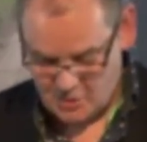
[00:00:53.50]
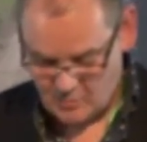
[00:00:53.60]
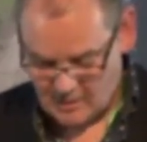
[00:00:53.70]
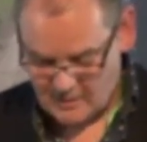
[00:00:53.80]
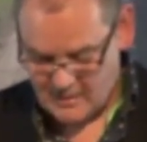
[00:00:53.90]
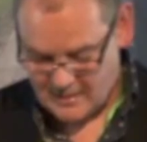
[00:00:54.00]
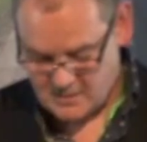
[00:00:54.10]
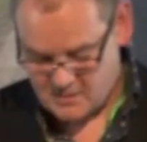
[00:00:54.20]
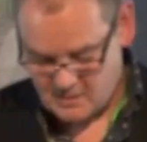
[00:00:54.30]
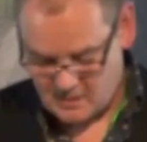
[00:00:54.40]
on to our
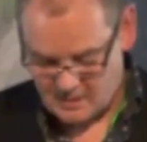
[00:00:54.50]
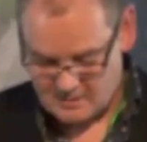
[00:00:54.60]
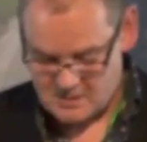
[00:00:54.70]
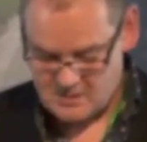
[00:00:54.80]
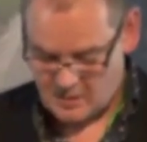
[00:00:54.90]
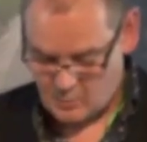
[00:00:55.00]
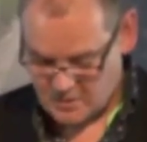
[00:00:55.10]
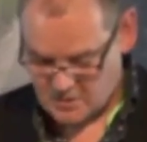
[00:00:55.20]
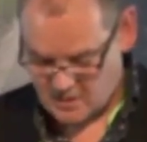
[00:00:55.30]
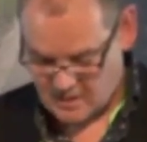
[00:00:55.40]
next
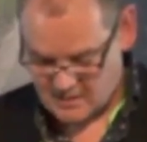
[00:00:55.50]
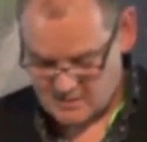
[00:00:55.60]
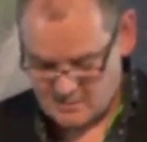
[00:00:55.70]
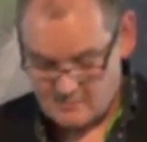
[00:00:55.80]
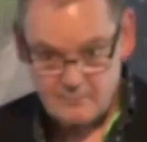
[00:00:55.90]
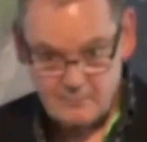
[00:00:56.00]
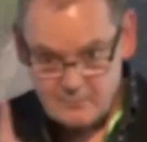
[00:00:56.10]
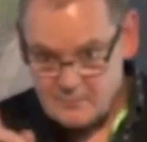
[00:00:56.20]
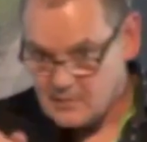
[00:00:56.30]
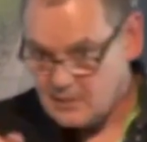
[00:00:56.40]
distinguished guest.
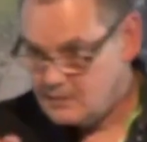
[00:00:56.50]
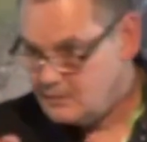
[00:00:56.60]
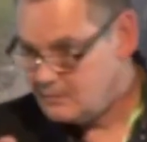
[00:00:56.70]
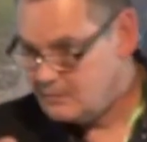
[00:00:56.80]
See?